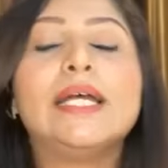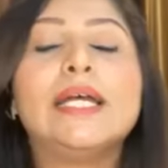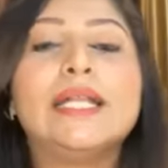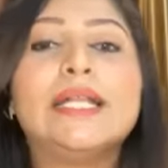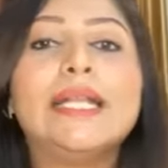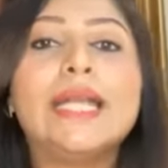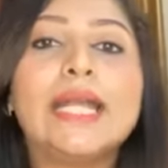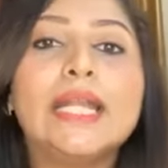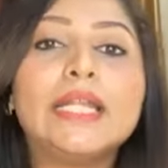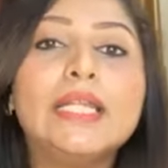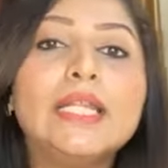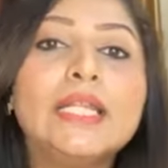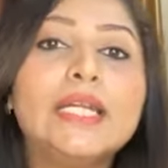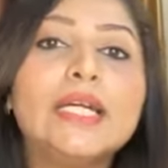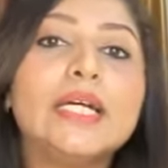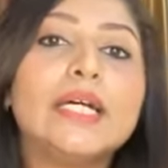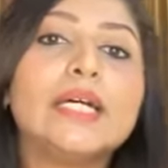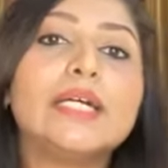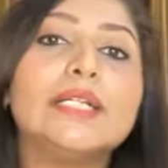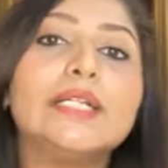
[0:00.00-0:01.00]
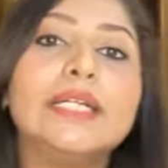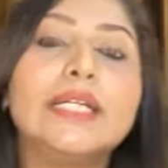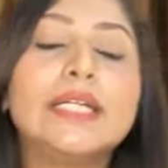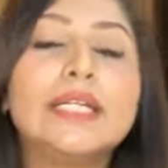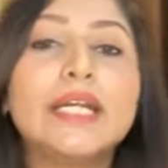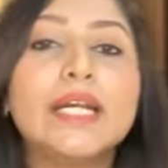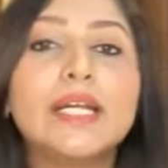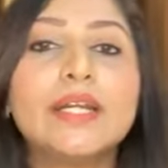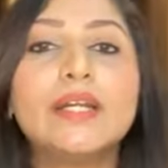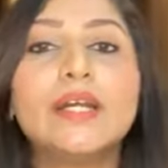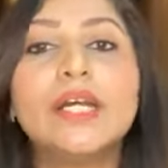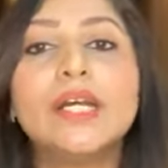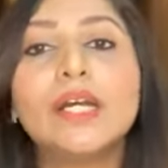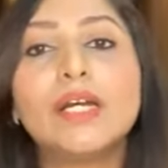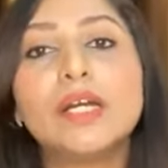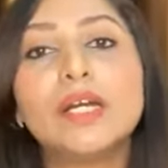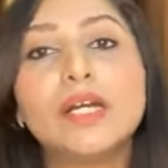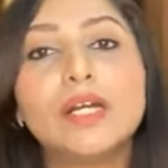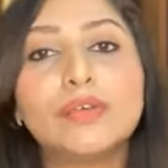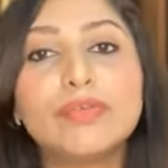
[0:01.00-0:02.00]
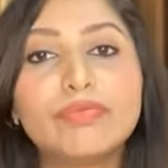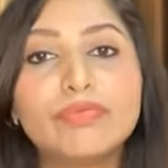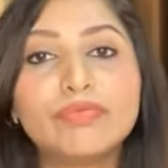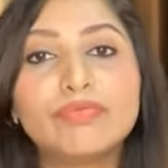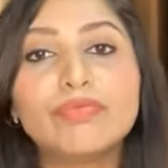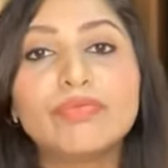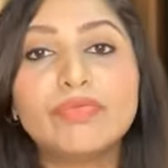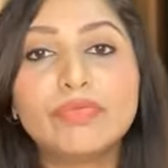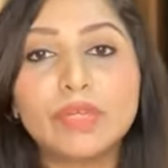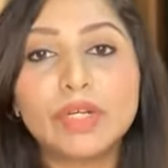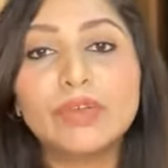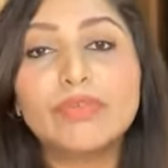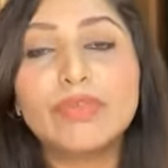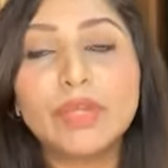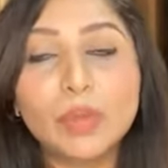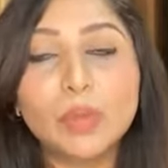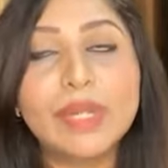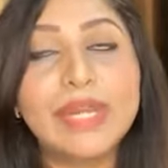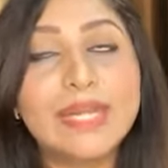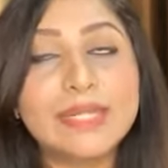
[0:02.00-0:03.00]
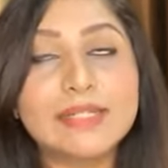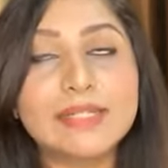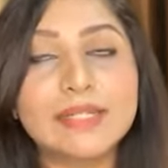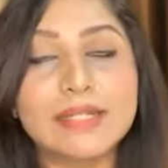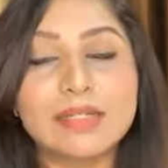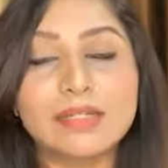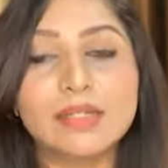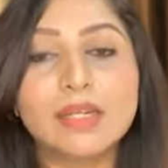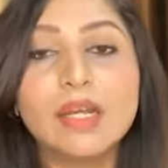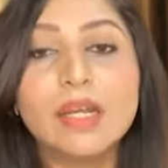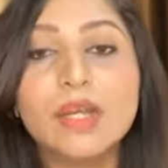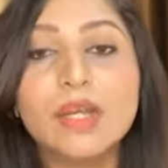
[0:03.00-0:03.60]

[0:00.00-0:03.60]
Then there are a few lasers.